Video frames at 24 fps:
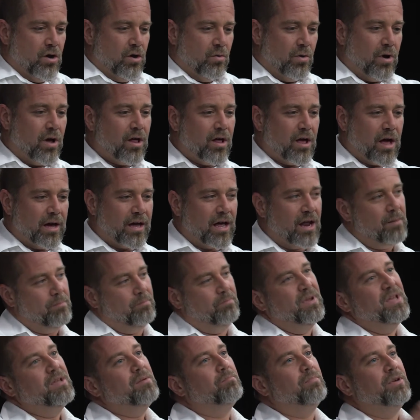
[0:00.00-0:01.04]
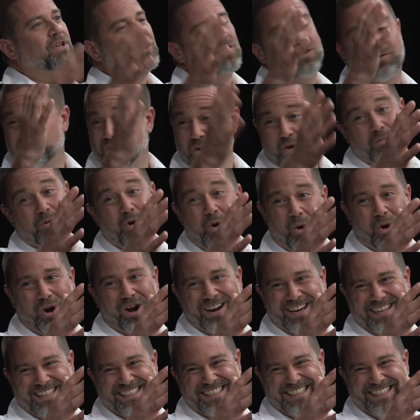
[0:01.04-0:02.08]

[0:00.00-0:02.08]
Well, I got a big piece of foam core,